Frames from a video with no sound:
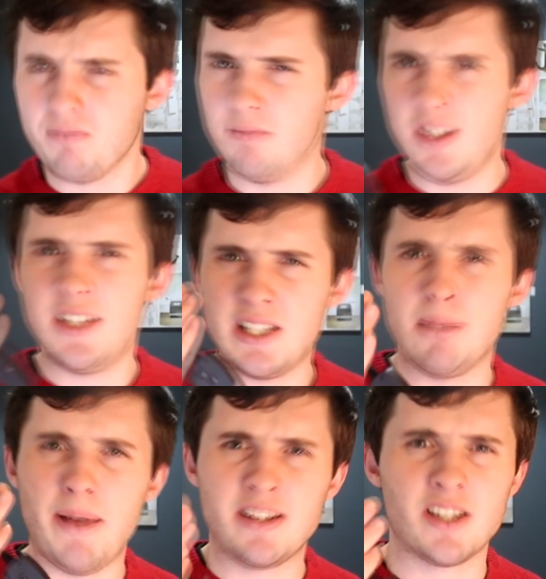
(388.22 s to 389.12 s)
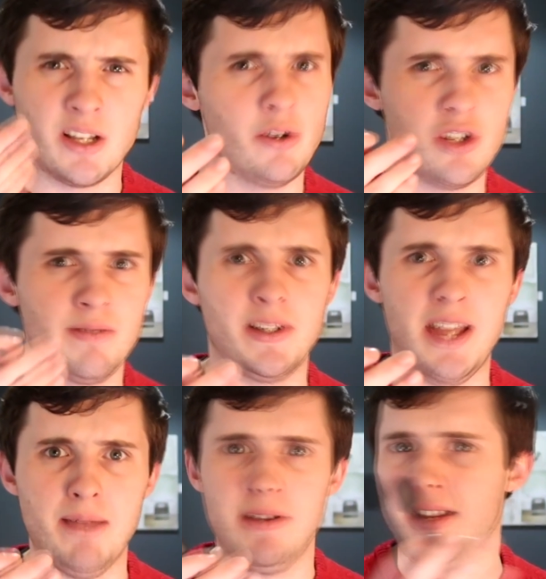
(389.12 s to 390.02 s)
this is the better solution for
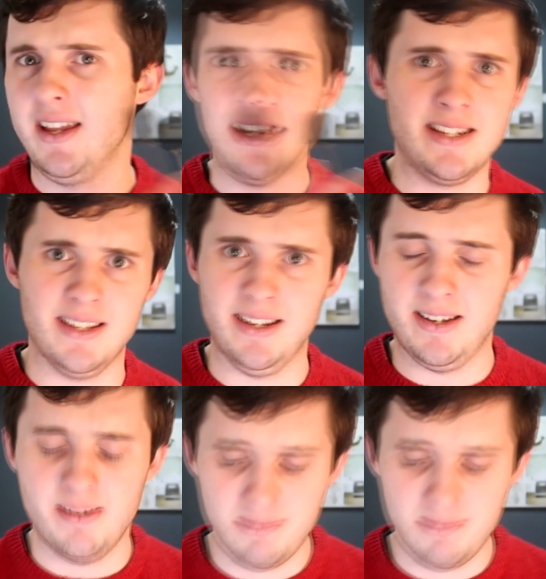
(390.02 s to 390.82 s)
gaming, easily.